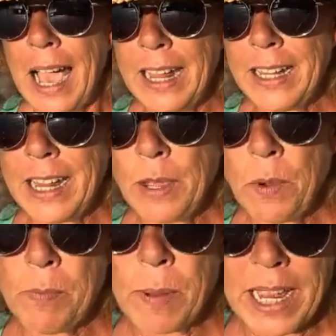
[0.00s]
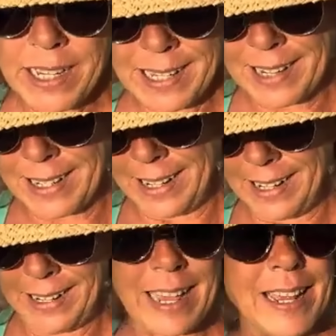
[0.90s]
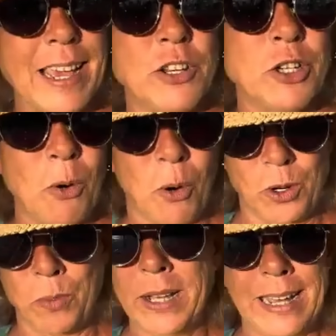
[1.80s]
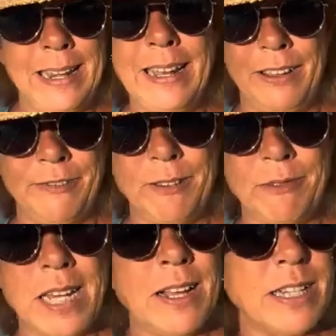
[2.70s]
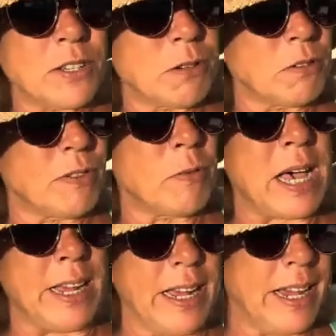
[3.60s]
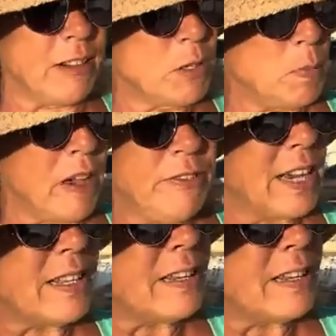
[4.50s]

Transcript: And they were basically, they adored where they lived. It was like a sort of a manor house, but I forget